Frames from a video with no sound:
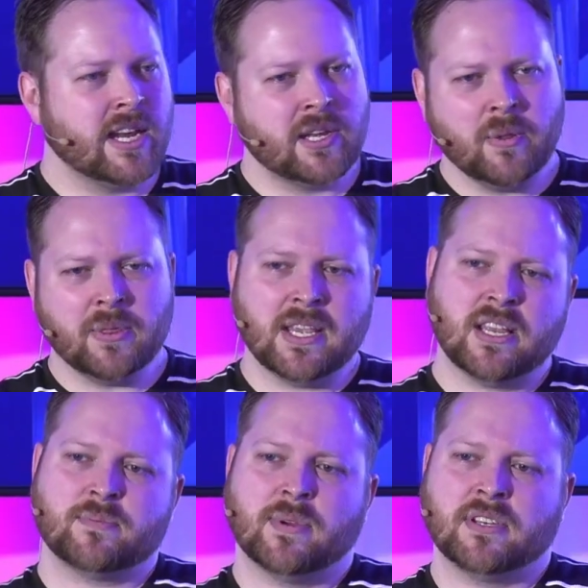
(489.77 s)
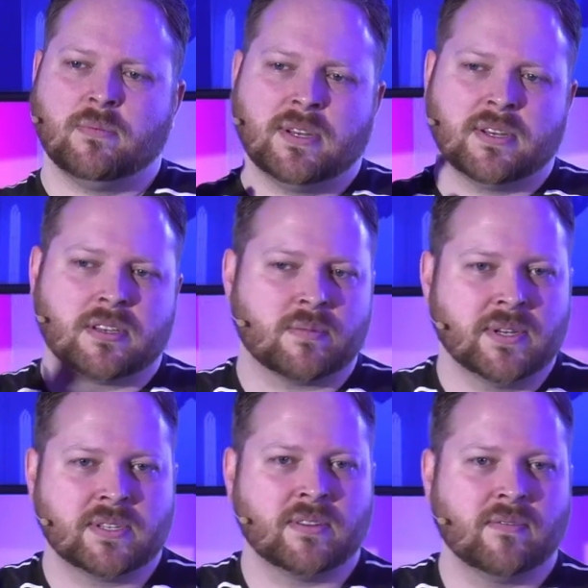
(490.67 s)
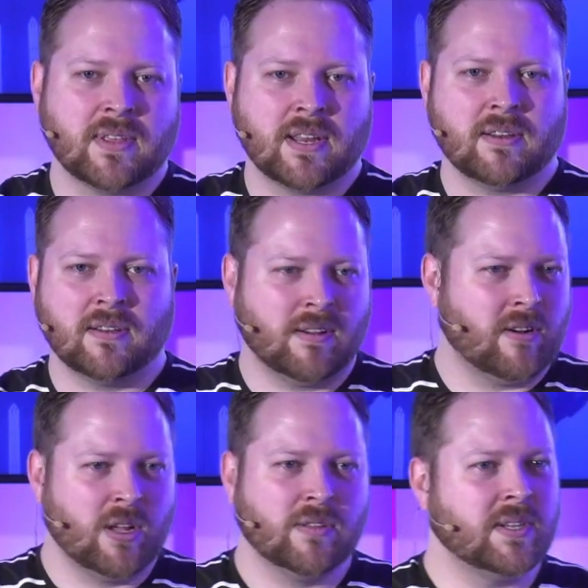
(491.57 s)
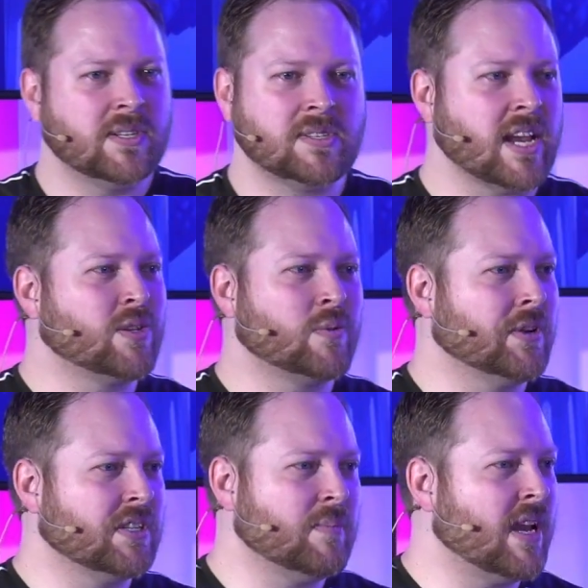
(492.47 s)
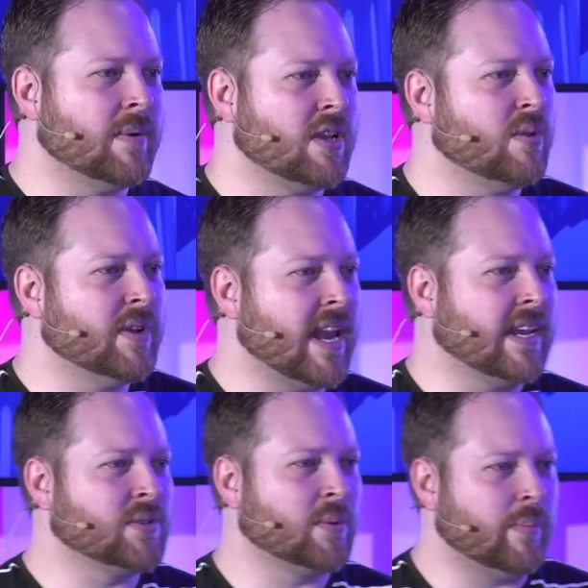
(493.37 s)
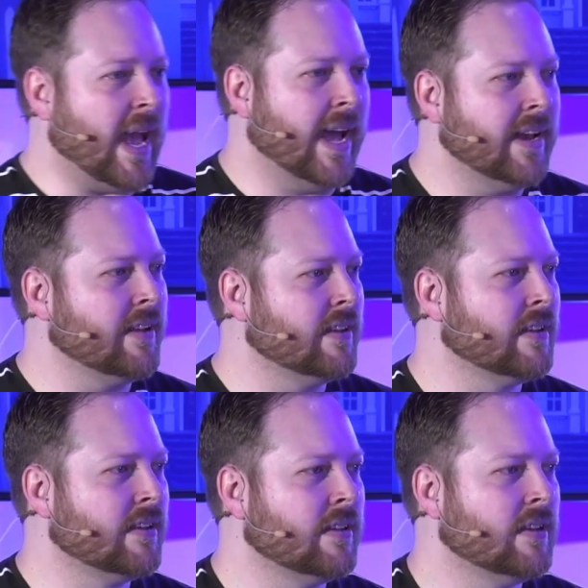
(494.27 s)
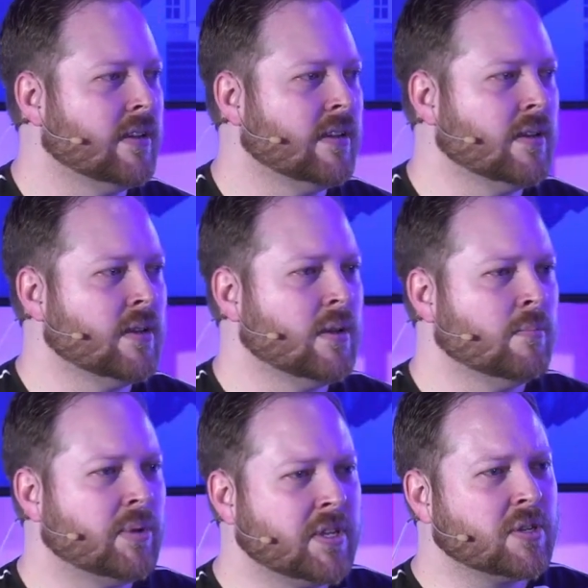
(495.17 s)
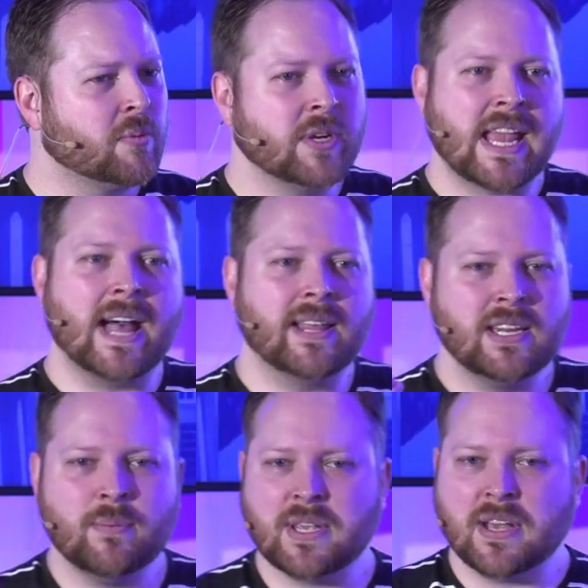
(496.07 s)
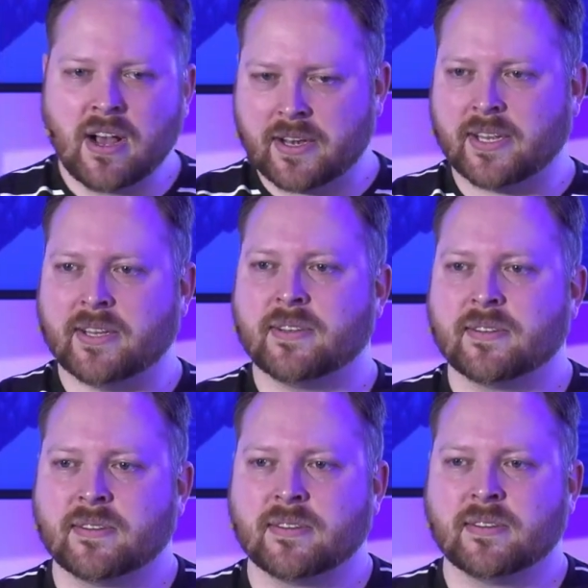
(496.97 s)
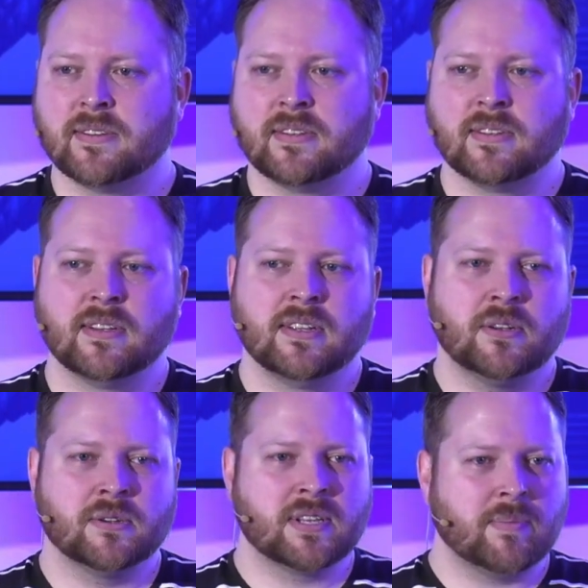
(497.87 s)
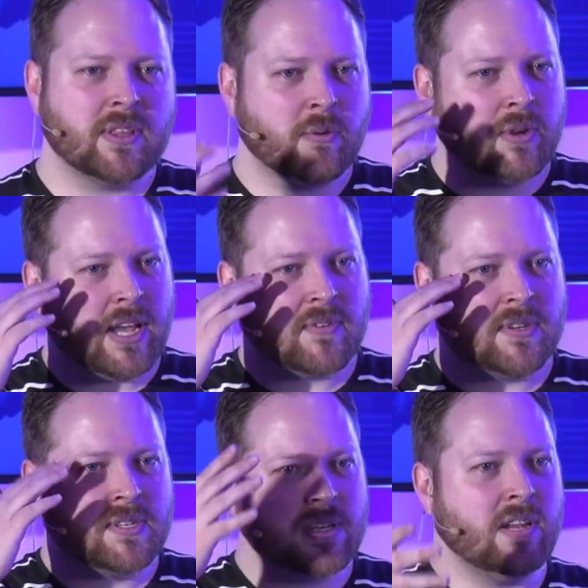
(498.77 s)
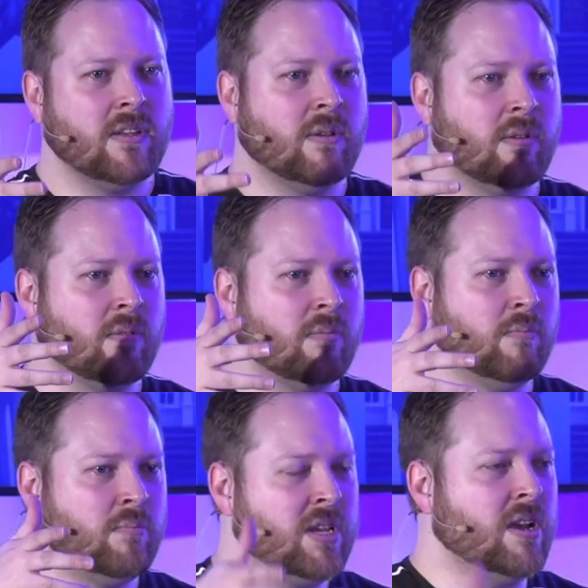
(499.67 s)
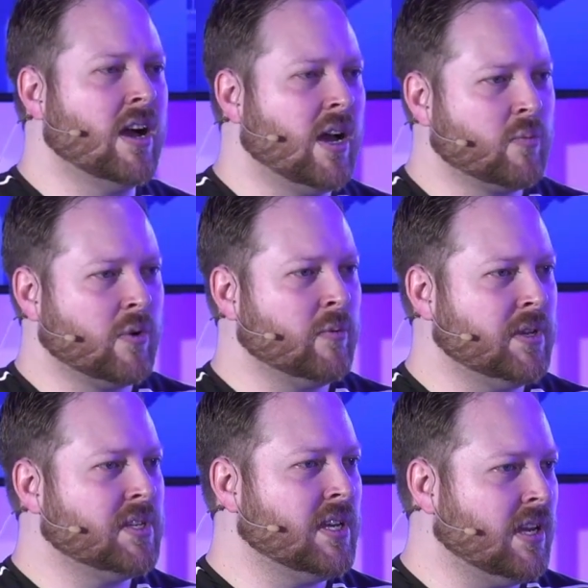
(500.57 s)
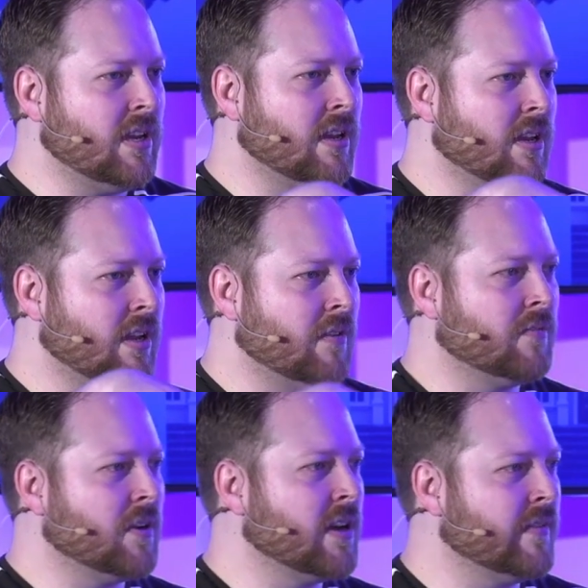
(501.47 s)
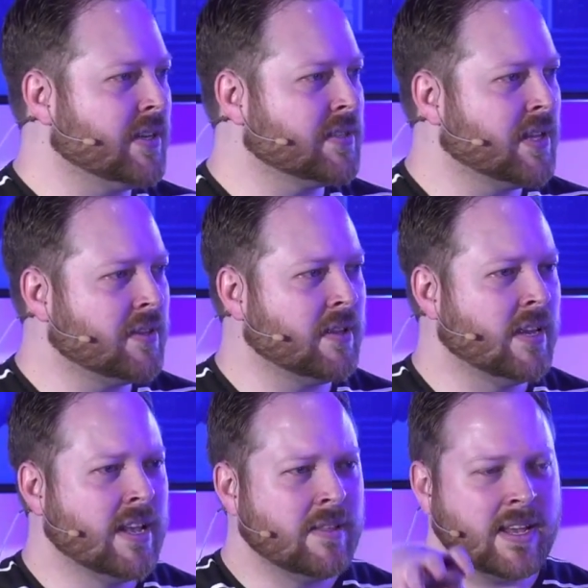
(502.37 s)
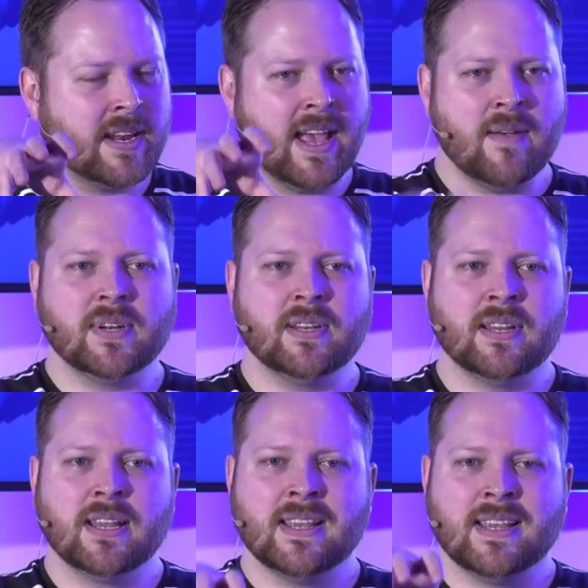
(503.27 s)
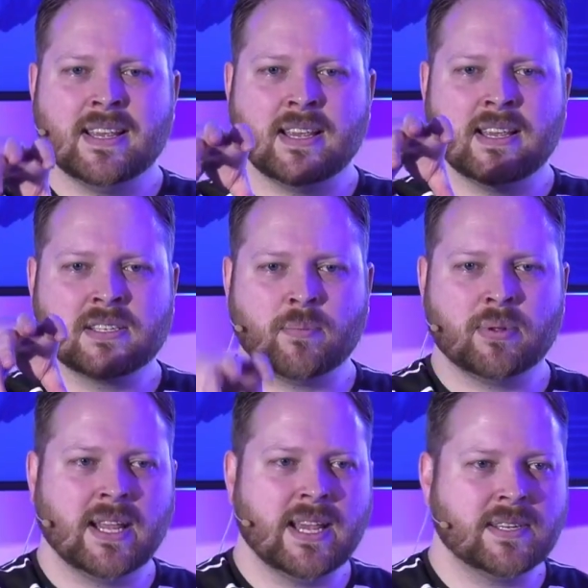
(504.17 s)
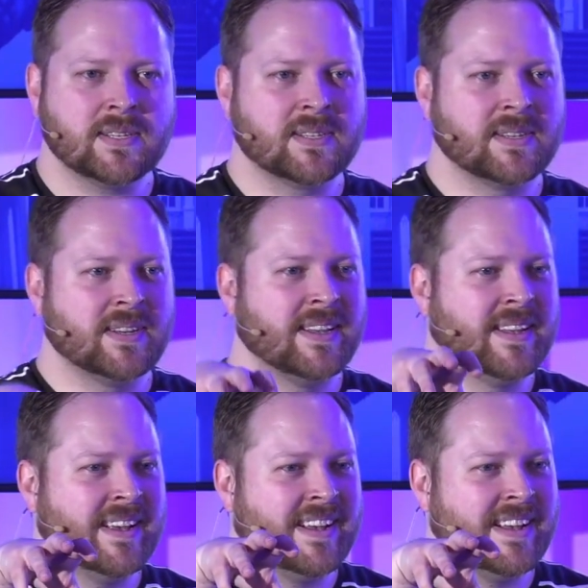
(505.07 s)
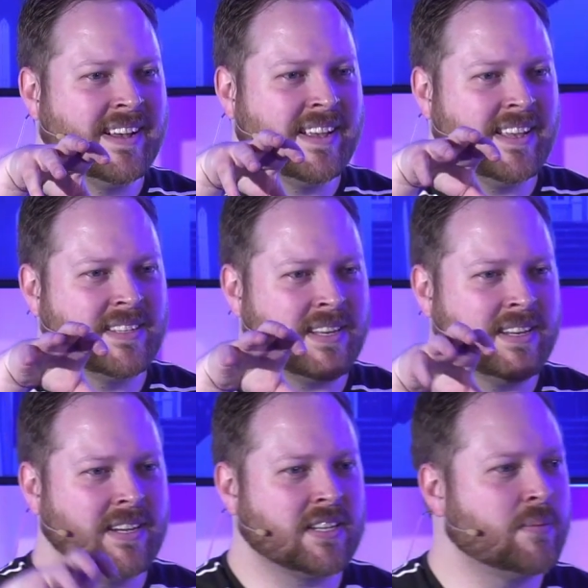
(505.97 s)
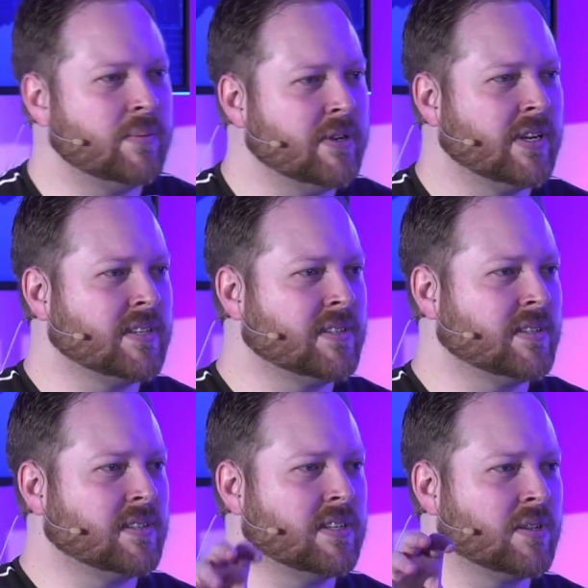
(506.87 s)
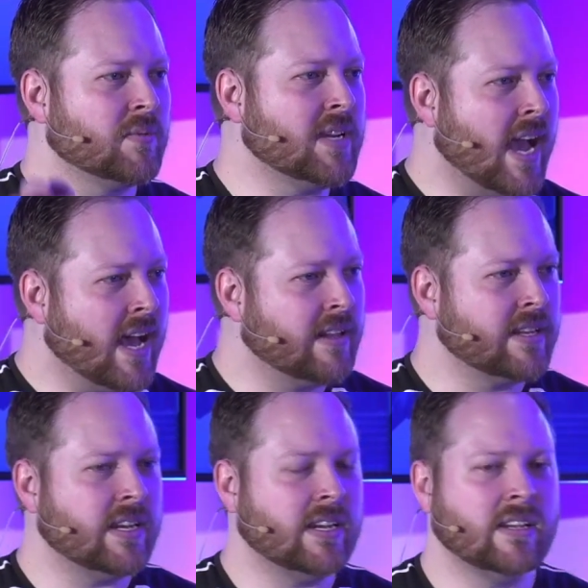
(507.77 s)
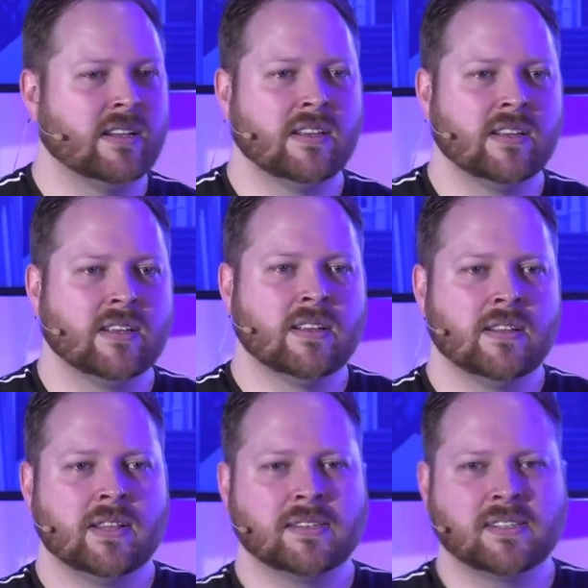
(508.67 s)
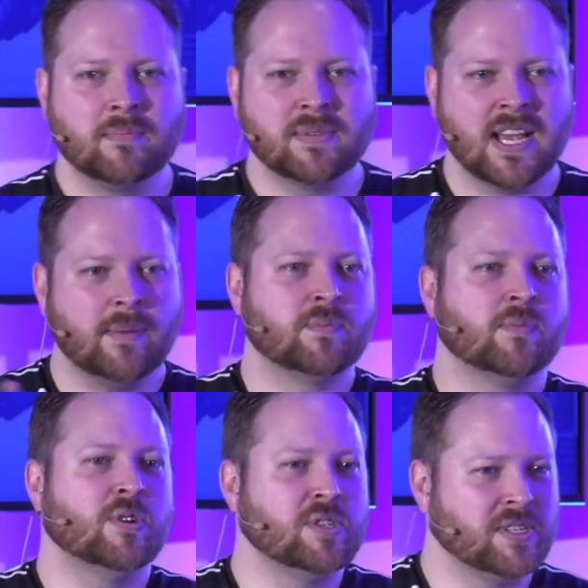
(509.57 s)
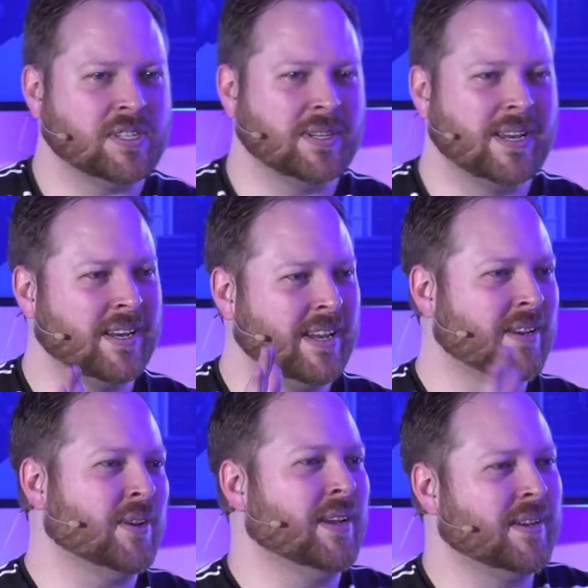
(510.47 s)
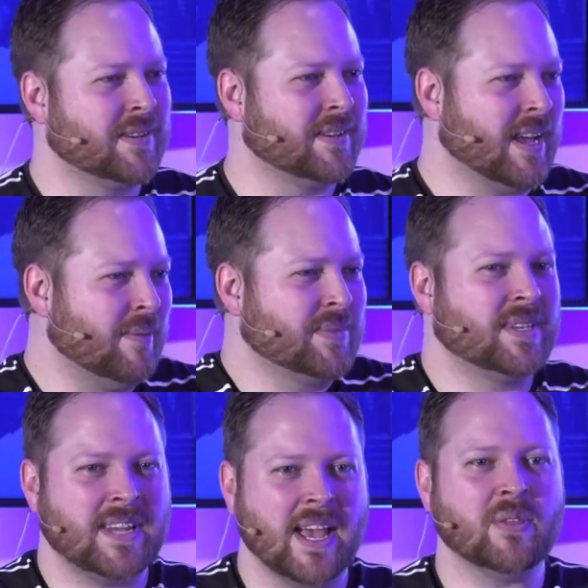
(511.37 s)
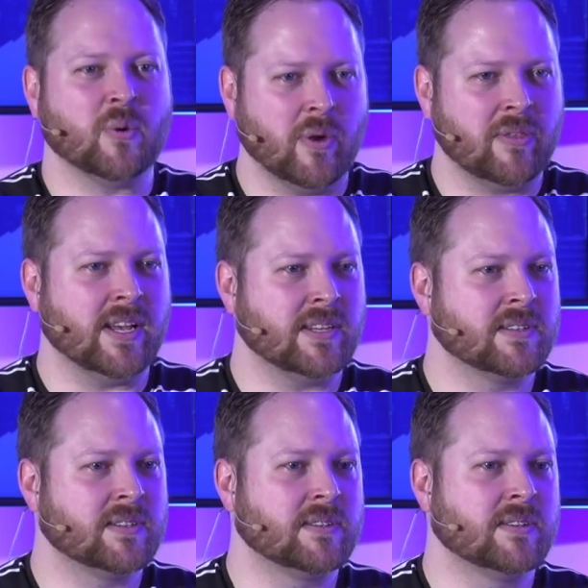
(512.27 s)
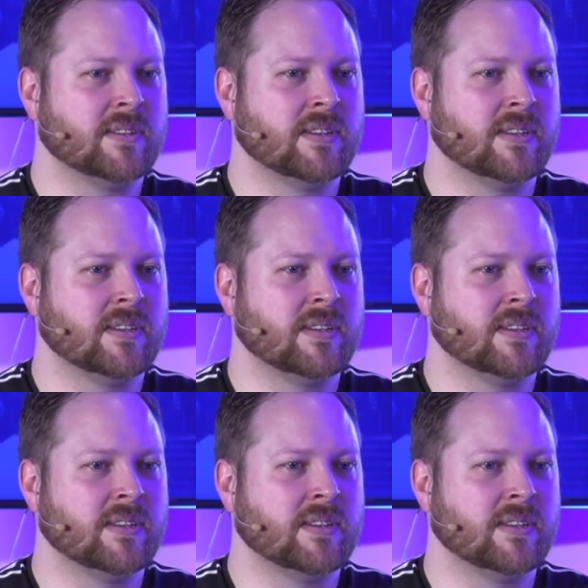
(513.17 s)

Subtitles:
And I don't think it's meant to be dismissive that all of these sanctuaries made by human hands are bad. But there's a reality beyond it. There's something that we have to see beyond what we see in front of us. That heaven is a place, is an experience, is a reality that sometimes merges and comes together with us.